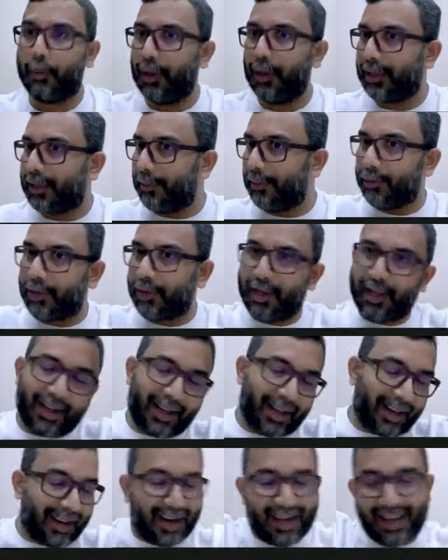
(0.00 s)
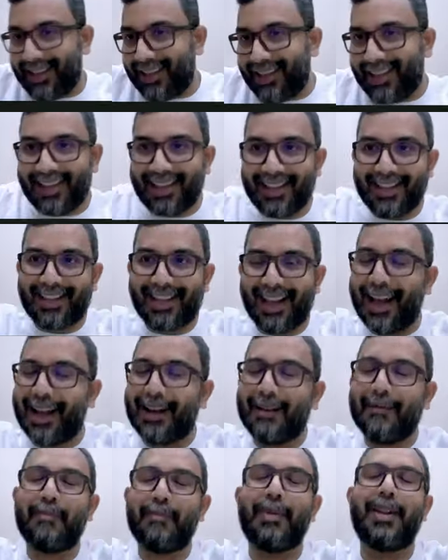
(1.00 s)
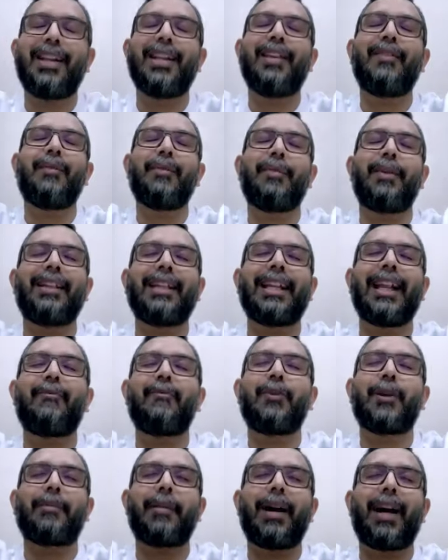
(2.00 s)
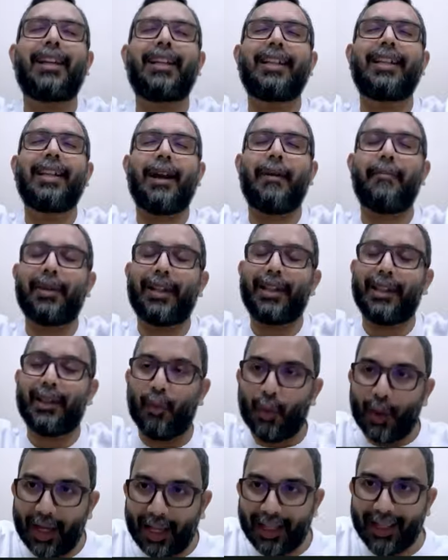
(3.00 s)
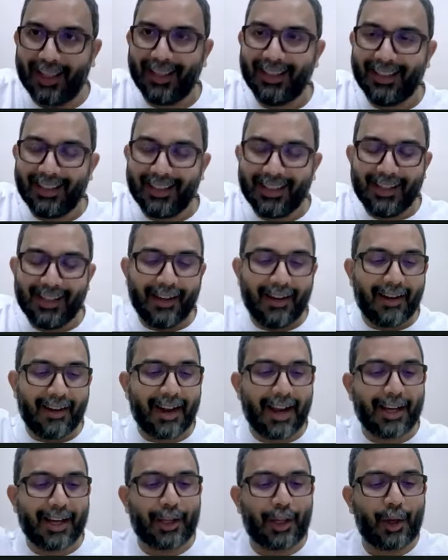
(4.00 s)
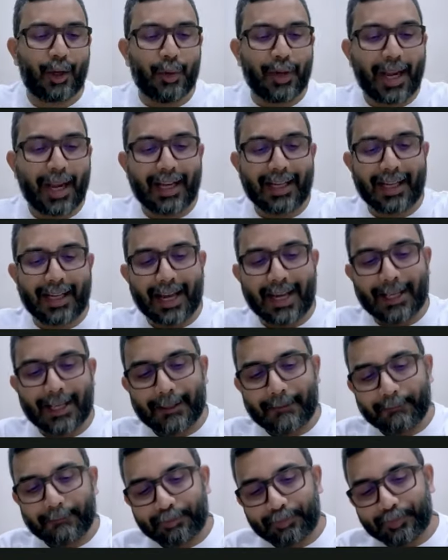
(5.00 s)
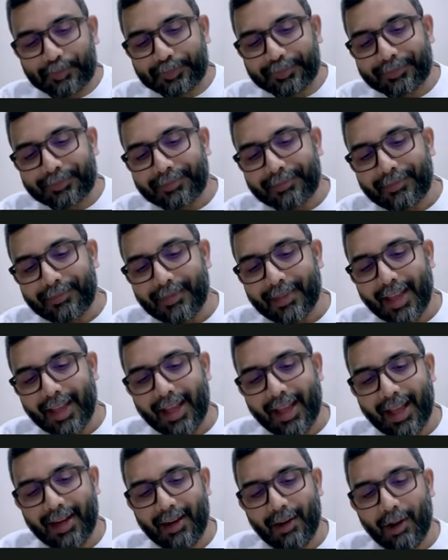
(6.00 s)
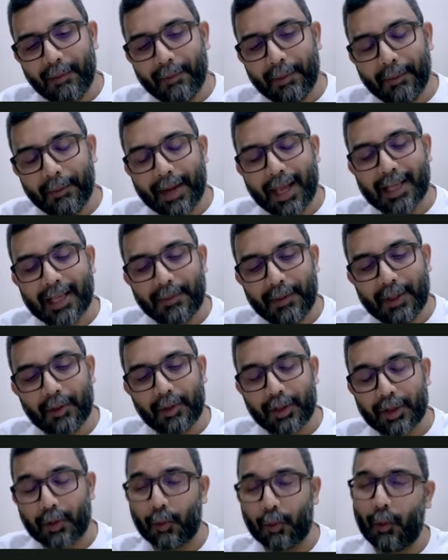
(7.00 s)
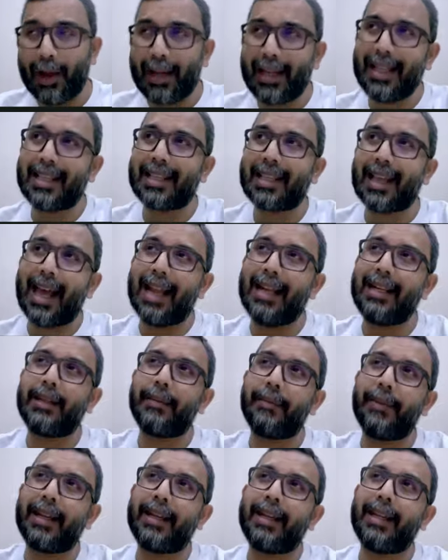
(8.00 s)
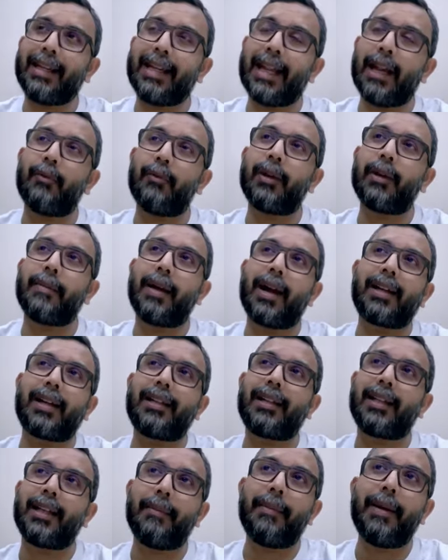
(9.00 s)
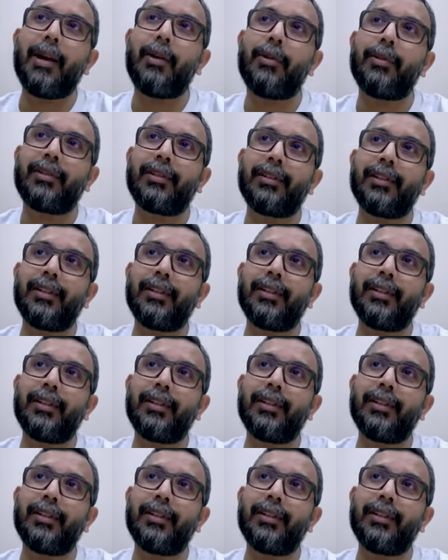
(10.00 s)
Welcome to the craziest, unbelievable network marketing company in the world. Alright, QNet, guys. And a lot of people ask me this question, what is ultimately network marketing about?